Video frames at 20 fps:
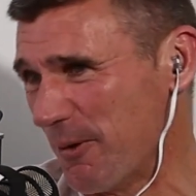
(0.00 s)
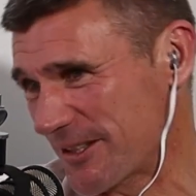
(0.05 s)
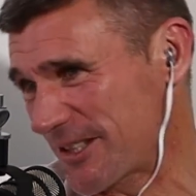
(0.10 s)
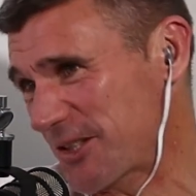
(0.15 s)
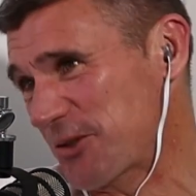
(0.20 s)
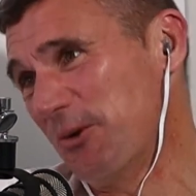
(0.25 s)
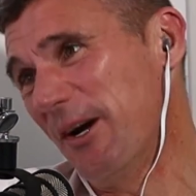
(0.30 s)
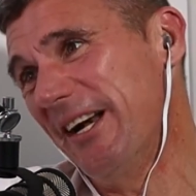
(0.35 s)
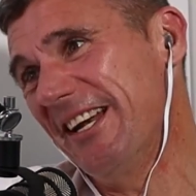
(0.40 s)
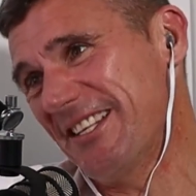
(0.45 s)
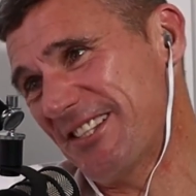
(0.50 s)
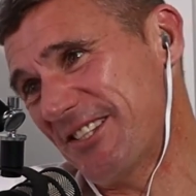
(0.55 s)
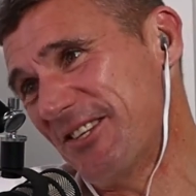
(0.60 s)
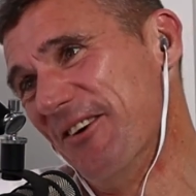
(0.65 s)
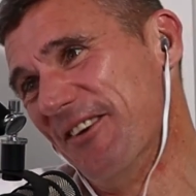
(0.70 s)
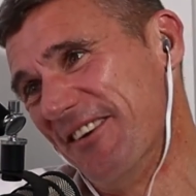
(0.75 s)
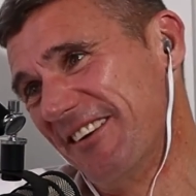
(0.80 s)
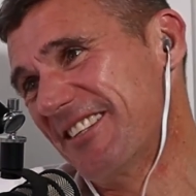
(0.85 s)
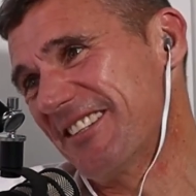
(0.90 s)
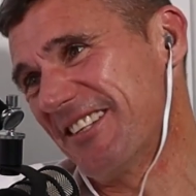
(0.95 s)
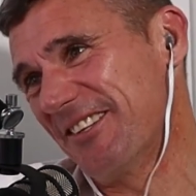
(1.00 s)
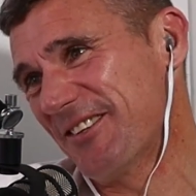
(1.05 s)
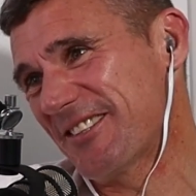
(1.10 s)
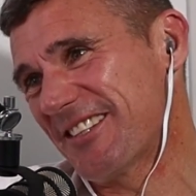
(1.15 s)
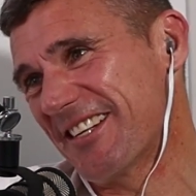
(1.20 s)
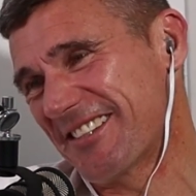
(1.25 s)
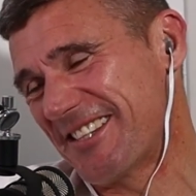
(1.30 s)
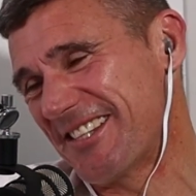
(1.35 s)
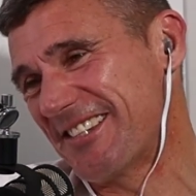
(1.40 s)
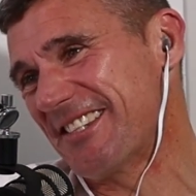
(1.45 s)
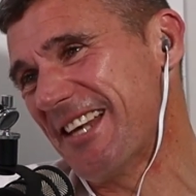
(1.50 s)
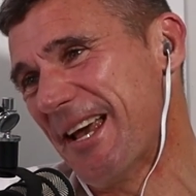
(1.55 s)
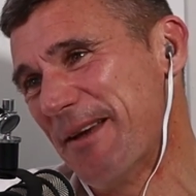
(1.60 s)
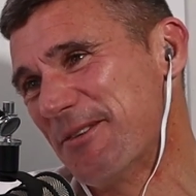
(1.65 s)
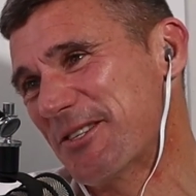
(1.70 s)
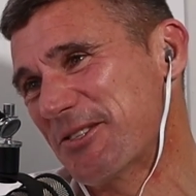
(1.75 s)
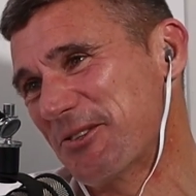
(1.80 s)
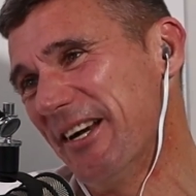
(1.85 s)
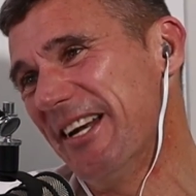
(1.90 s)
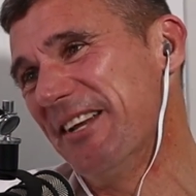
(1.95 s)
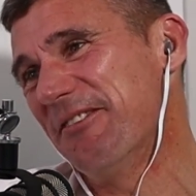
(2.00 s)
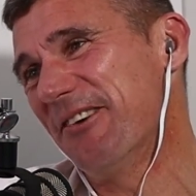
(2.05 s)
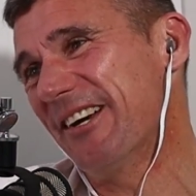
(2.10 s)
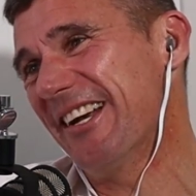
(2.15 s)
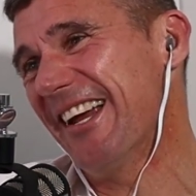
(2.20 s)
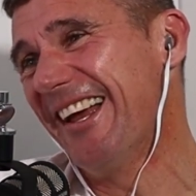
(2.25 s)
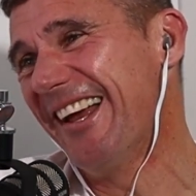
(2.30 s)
street it's on, because it looks like it's the same street every day.